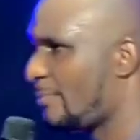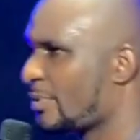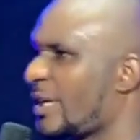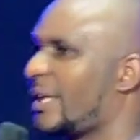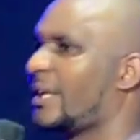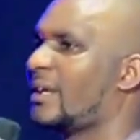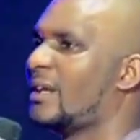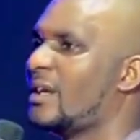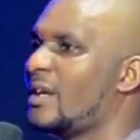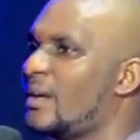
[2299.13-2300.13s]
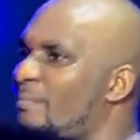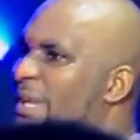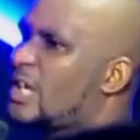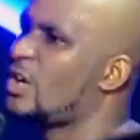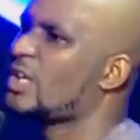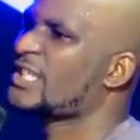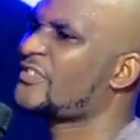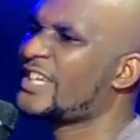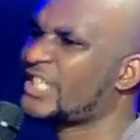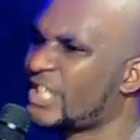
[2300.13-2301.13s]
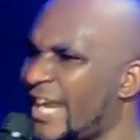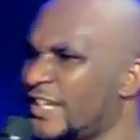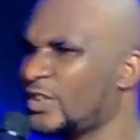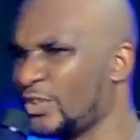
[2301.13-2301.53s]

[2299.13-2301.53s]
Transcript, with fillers: pray, may God shine on